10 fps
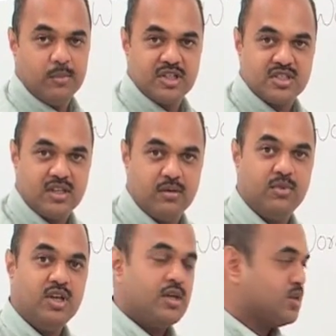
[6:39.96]
amongst
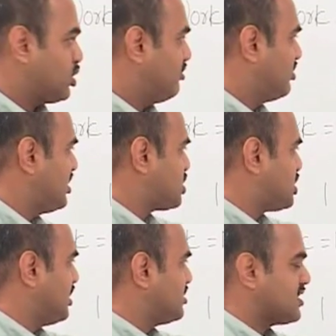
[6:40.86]
them. So if this
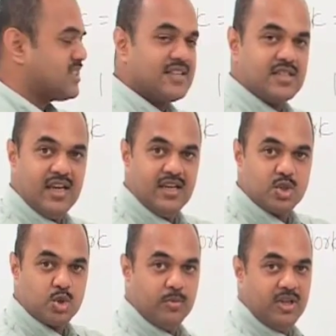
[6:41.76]
changes as A
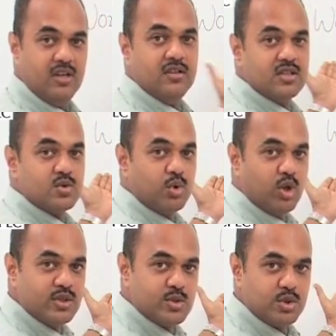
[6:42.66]
is to B this would
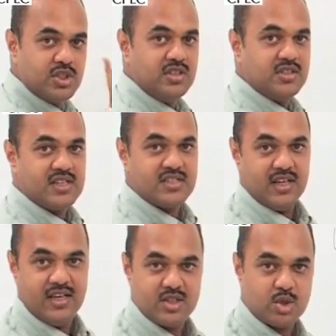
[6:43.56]
also change as
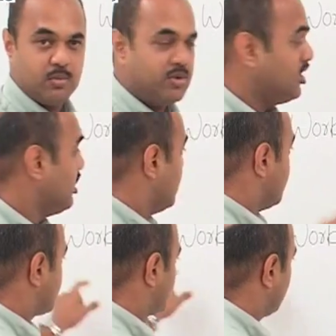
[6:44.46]
A is to B.
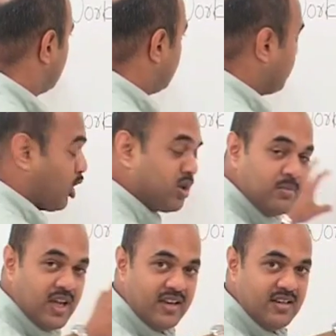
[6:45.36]
So
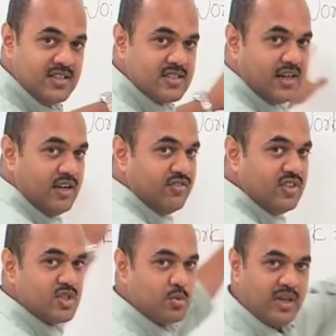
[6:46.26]
bottom line is that if
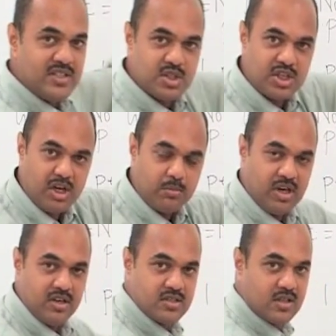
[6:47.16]
this one
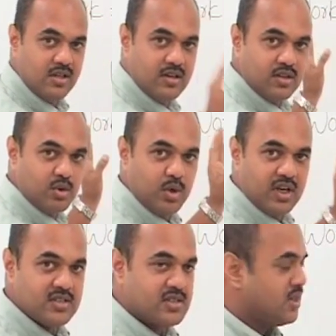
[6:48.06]
statement is clear to
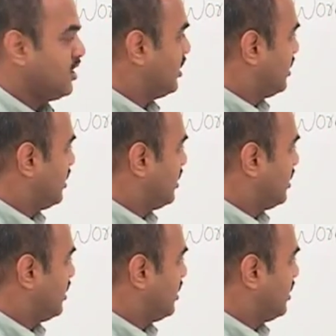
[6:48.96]
us